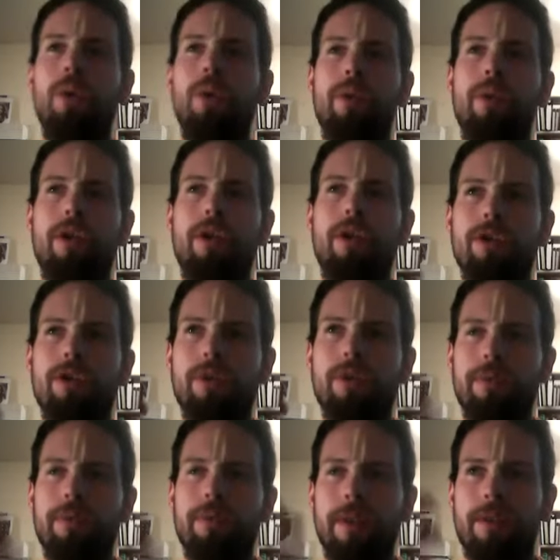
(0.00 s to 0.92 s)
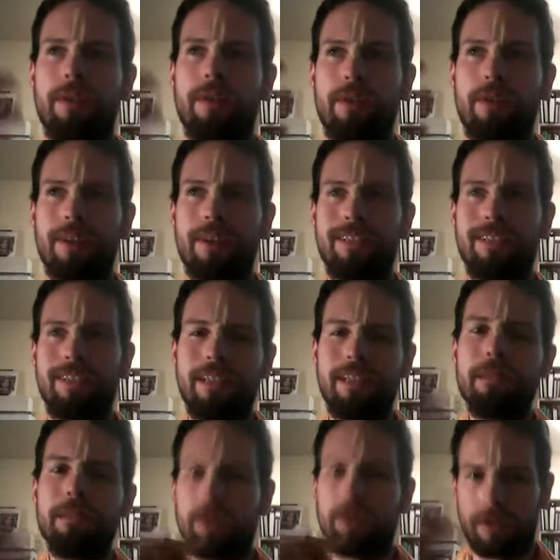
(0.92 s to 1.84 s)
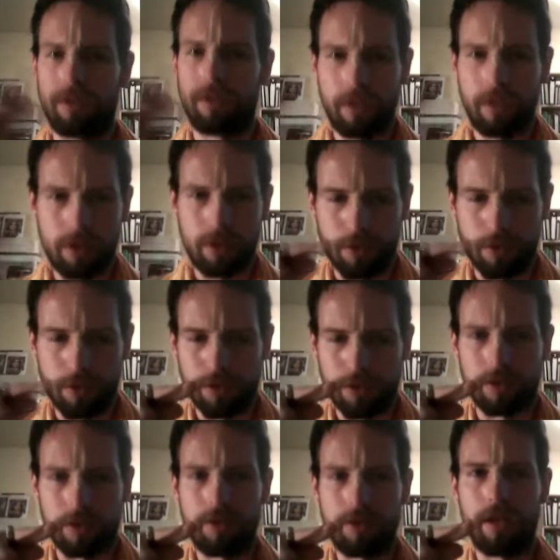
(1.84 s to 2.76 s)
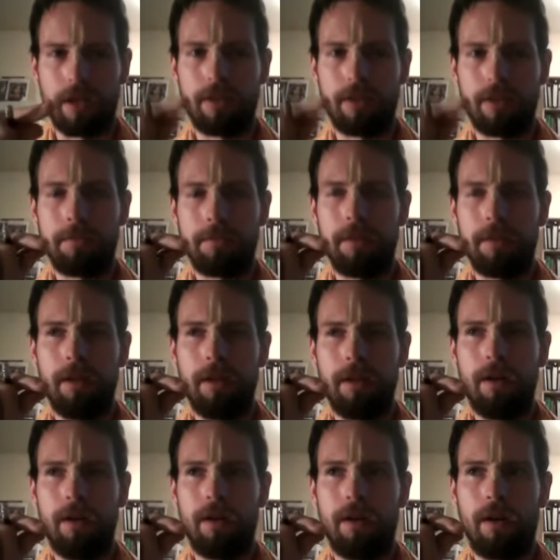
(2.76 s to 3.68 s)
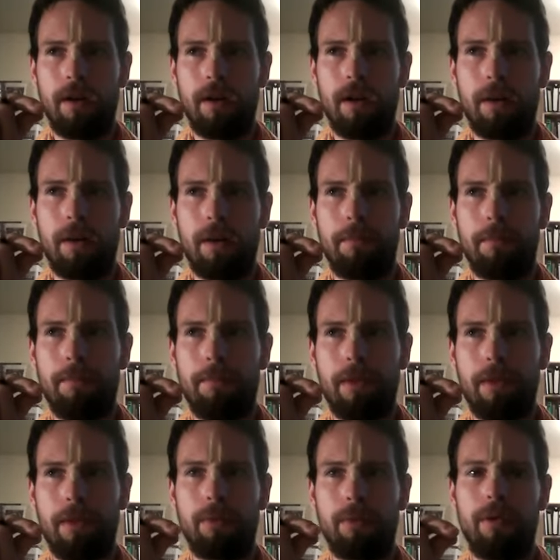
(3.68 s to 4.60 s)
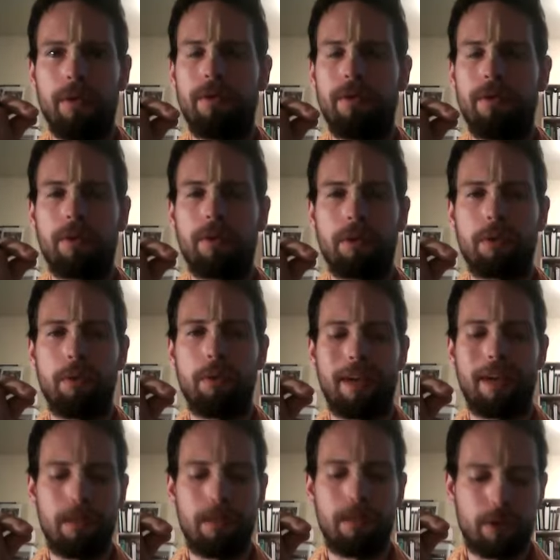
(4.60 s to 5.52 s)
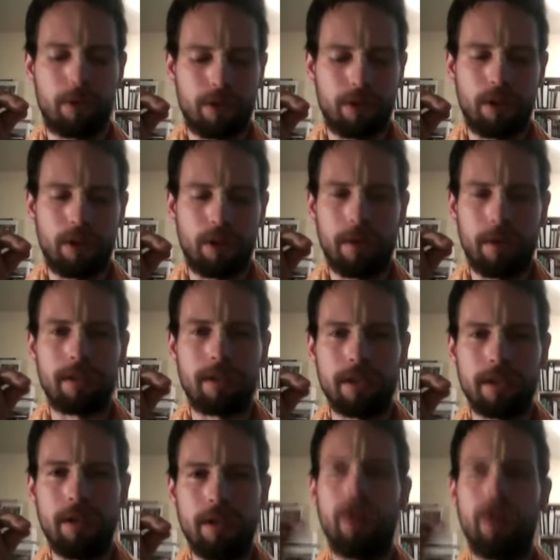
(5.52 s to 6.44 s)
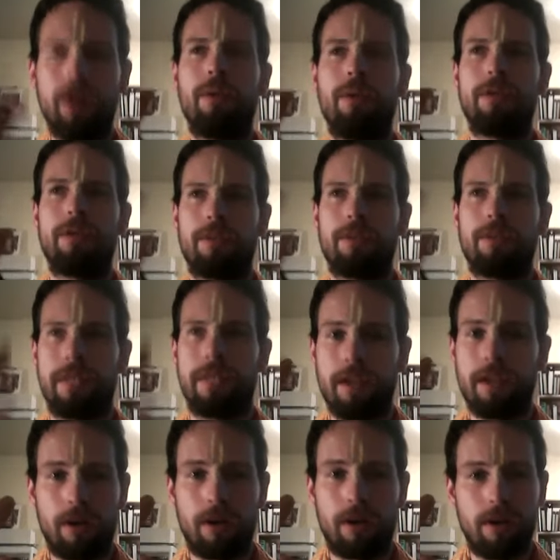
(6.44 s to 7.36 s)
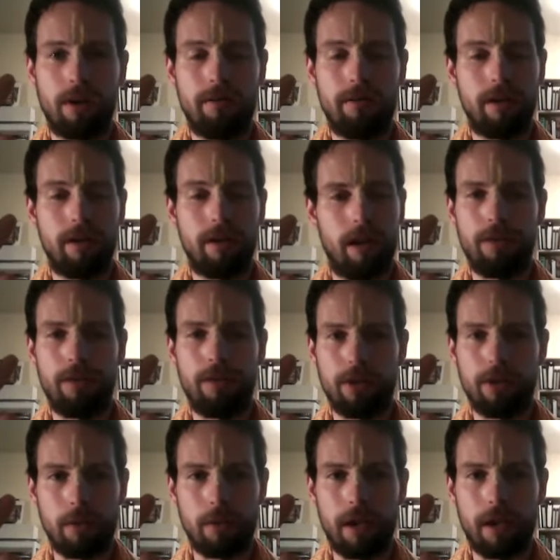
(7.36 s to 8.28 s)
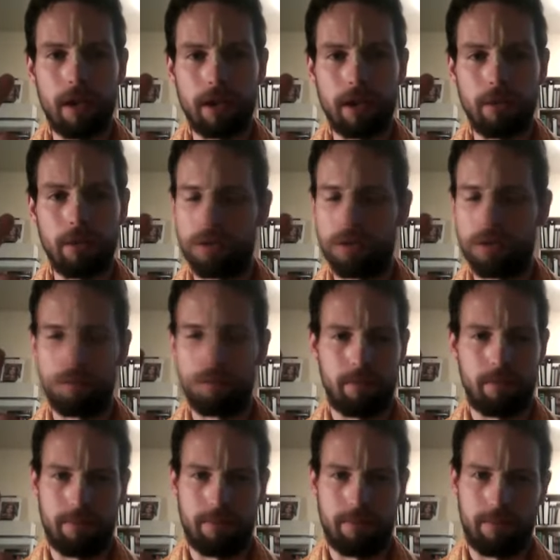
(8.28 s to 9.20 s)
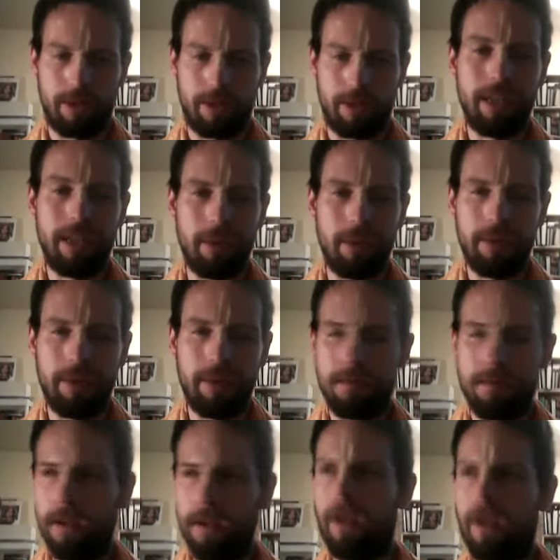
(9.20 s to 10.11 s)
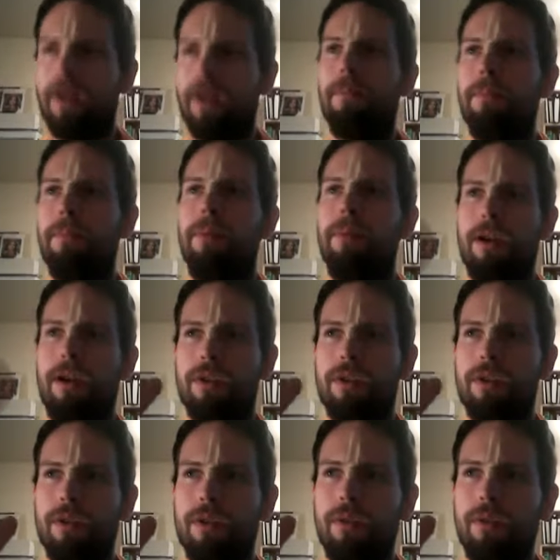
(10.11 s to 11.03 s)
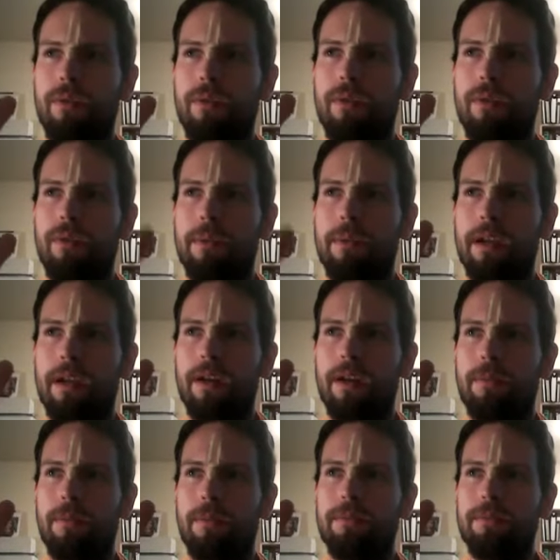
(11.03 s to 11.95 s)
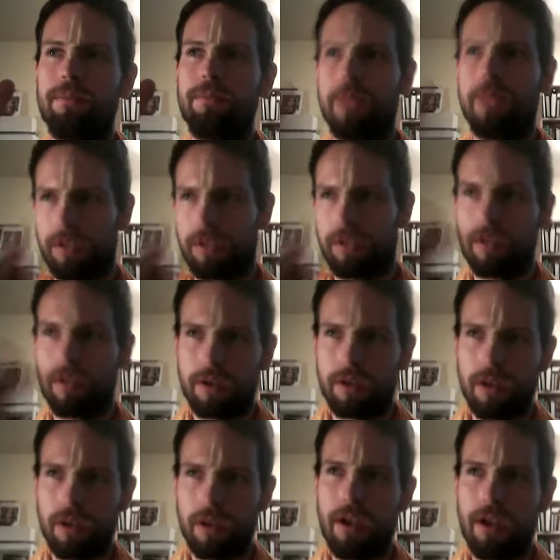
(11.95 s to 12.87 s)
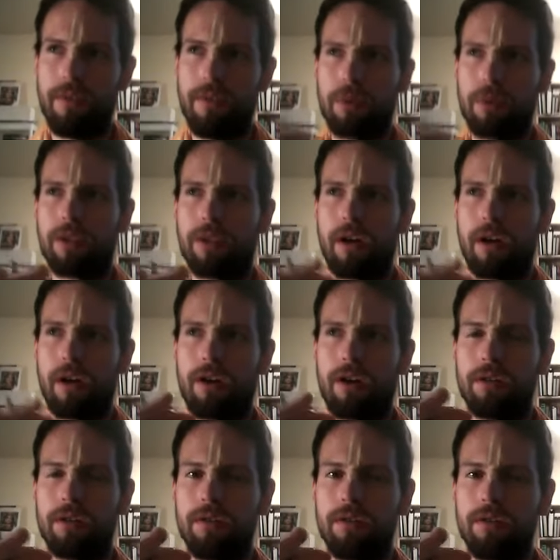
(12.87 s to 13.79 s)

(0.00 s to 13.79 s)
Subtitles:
We can also obtain a very similar state to Krishna's state. Not that we, of course, we don't become Krishna directly. We still maintain our infinite individuality, which is what we prefer anyway. But we become, this evokes our